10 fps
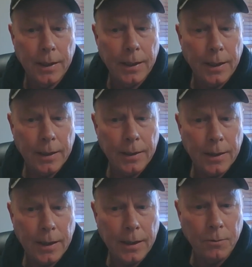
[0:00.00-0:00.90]
And
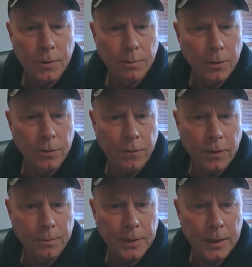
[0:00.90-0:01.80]
we were both
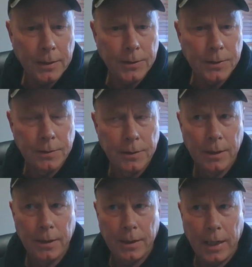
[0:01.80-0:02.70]
farm kids.
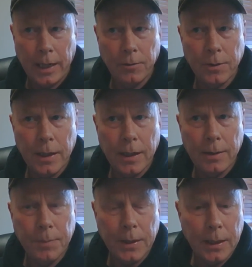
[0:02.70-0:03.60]
I grew
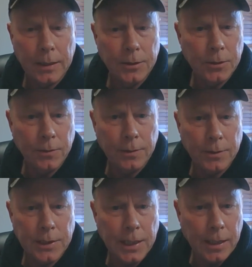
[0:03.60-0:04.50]
up
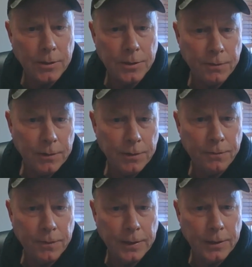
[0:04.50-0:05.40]
200 sows, fur to
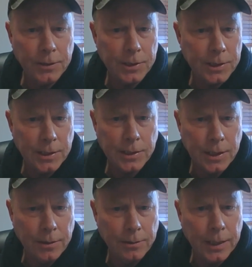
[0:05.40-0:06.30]
finish,
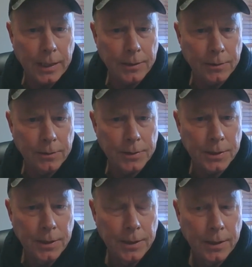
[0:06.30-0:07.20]
600 acres.
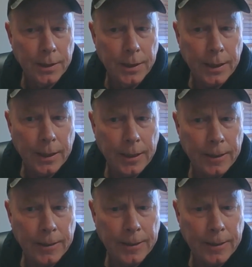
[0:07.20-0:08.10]

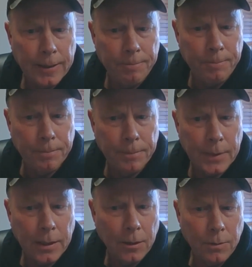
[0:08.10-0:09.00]
And,
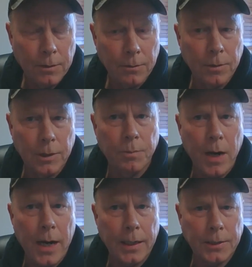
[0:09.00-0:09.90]
we're
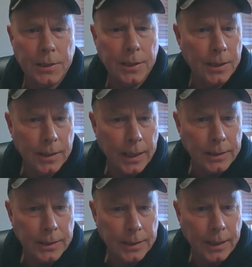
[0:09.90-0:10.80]
products of the
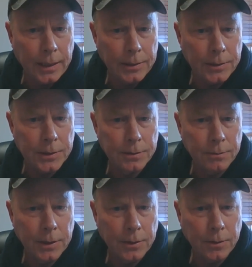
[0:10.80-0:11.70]
1980s,
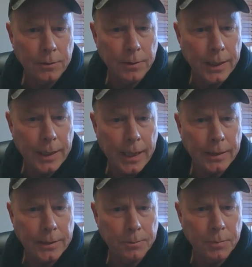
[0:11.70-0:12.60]
the Great
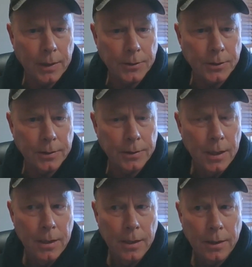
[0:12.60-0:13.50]
Ag Depression.
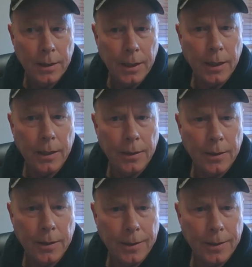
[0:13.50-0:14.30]
And,